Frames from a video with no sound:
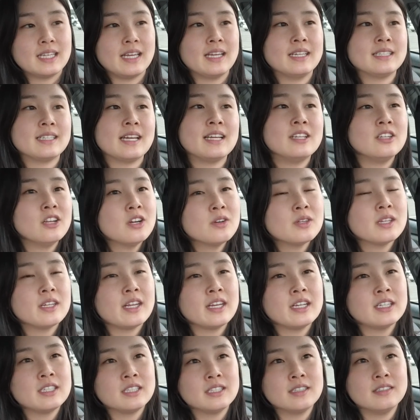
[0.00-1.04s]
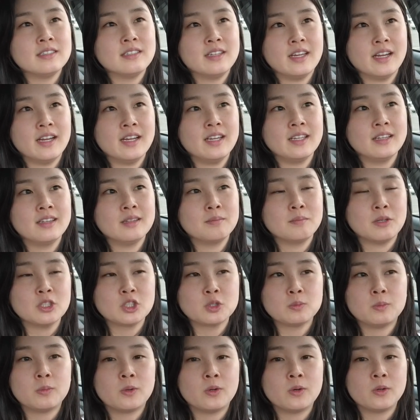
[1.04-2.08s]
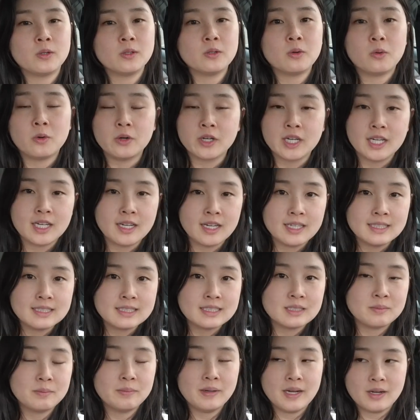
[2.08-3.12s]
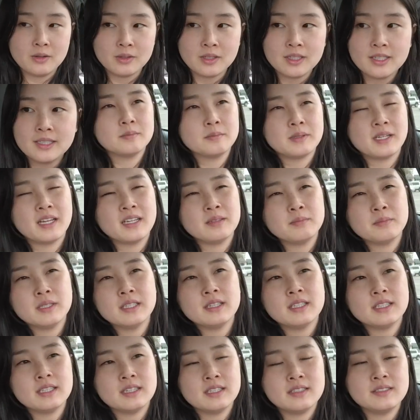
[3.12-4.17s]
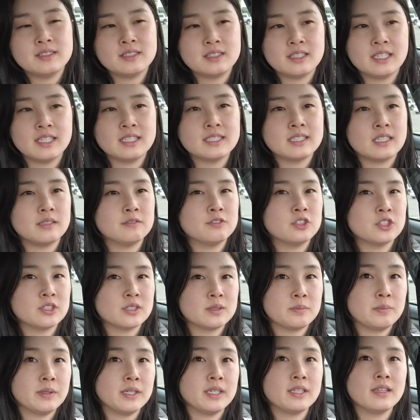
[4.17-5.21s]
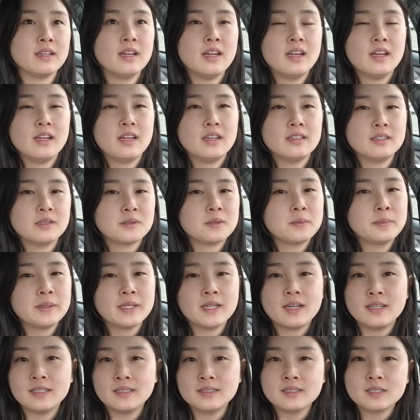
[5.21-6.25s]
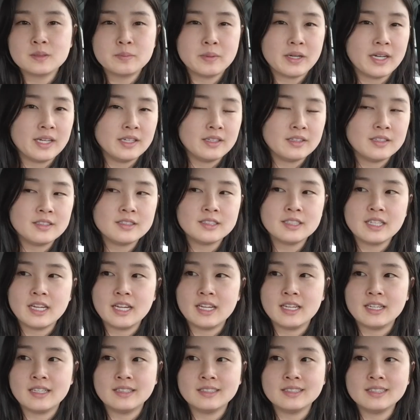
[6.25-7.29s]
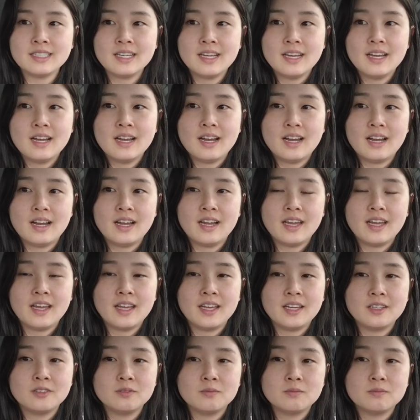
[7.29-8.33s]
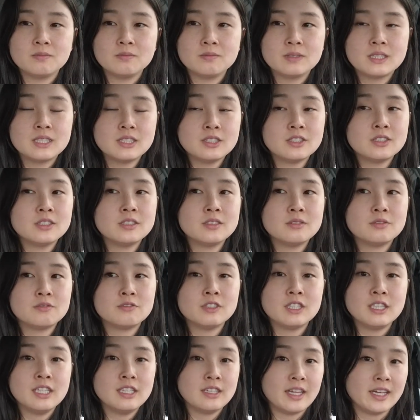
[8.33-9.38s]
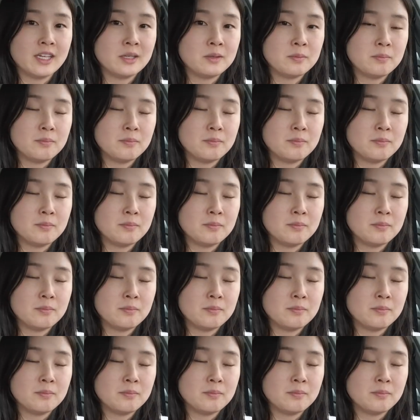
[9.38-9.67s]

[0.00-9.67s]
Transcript: And I know that I could get much more organized about it, but I admit that these days I've just been a little bit uninspired and I still really like